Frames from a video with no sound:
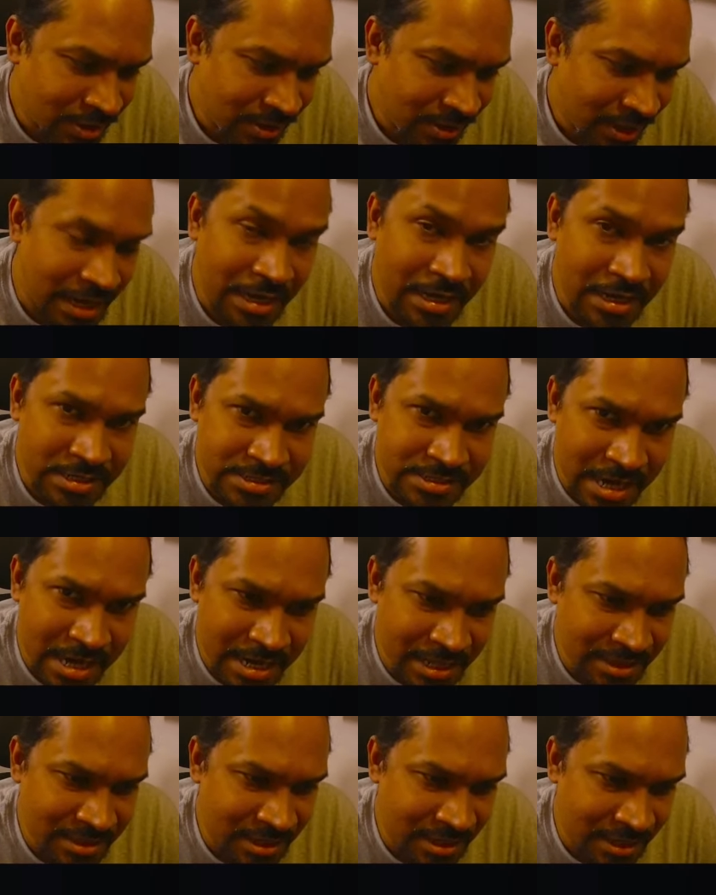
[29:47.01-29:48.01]
in
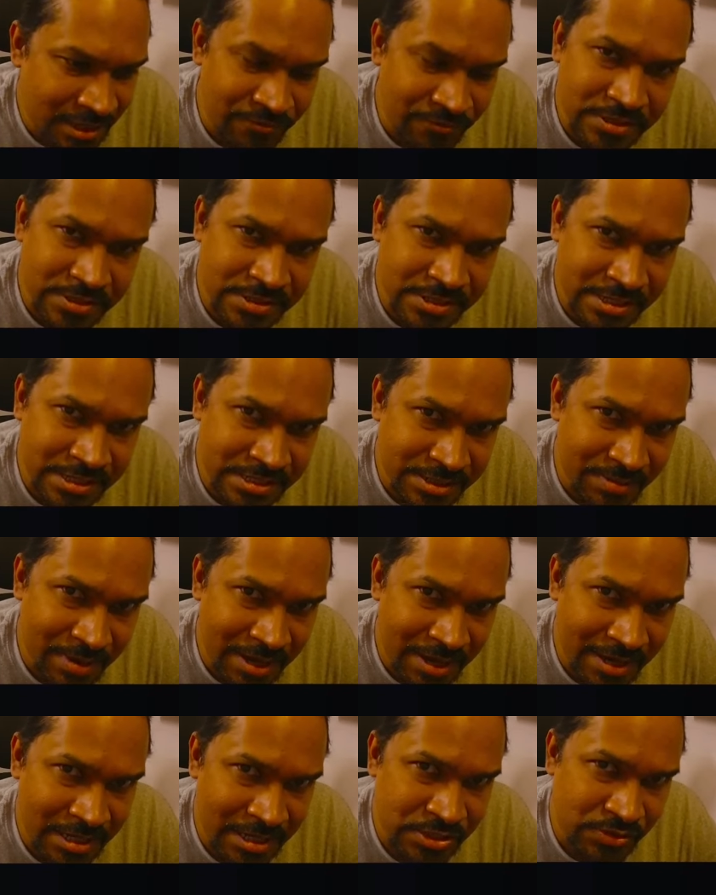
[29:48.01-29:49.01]
understanding the difference and
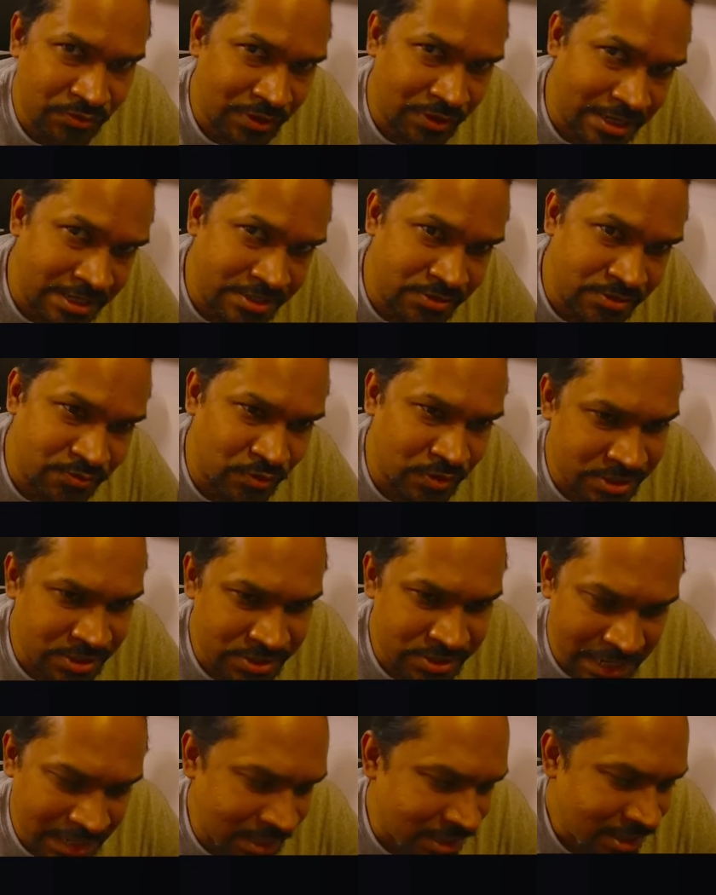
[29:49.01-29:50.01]
semantics of a list versus
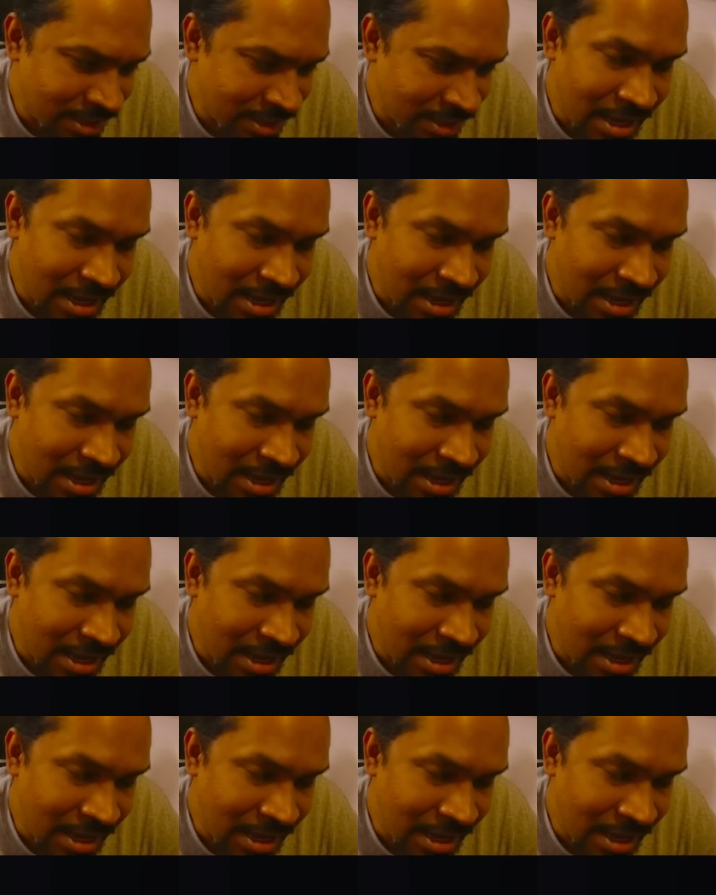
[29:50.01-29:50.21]
Deque.